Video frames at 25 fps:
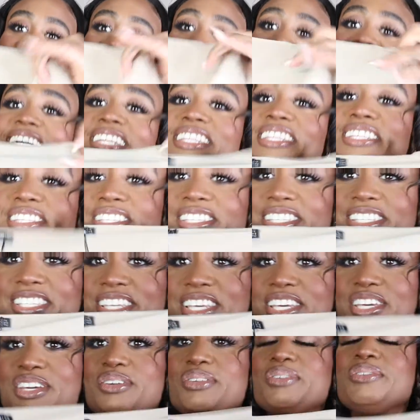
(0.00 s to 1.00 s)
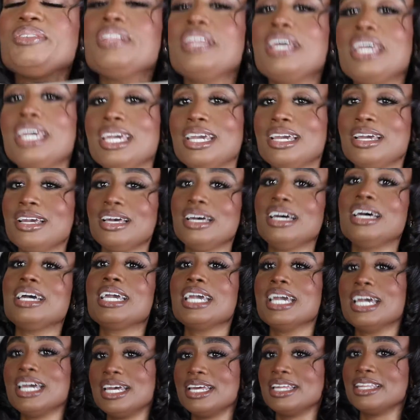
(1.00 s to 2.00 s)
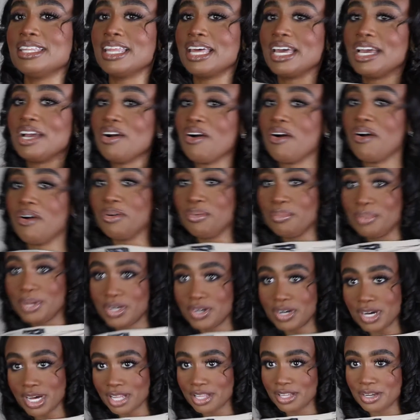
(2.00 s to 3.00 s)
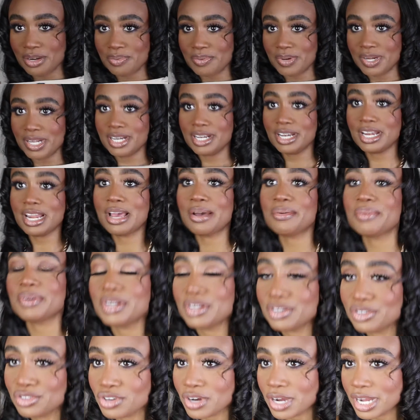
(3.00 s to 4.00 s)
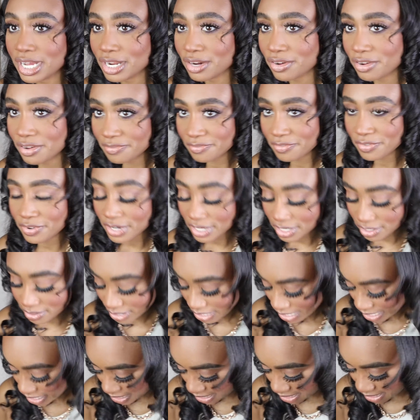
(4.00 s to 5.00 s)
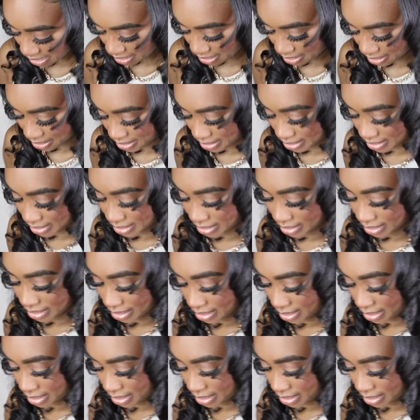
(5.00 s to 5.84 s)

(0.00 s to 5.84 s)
so I got this cute like, again, like oatmeal color one. I'm gonna try it on for you guys.